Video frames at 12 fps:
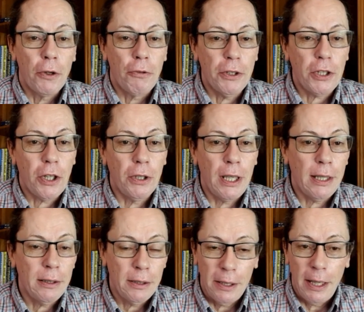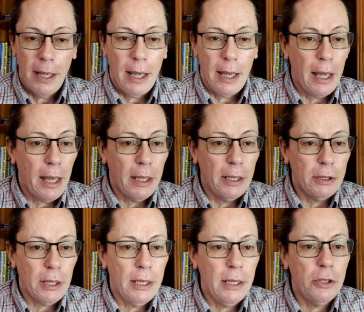Chris Hollier
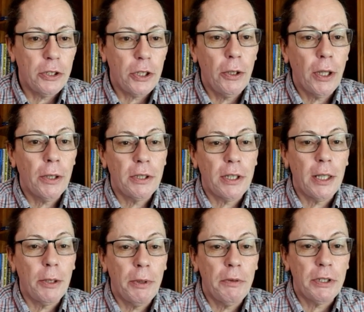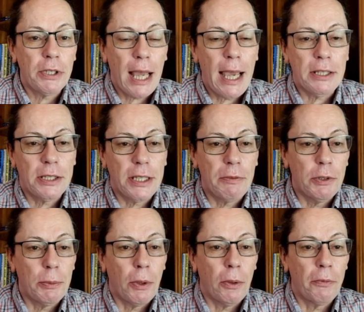is in the studio today with us at
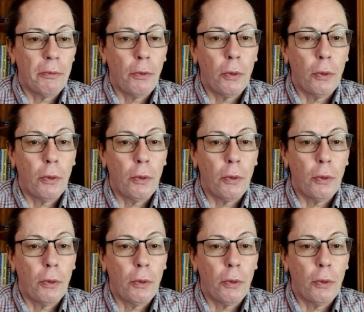7-Spot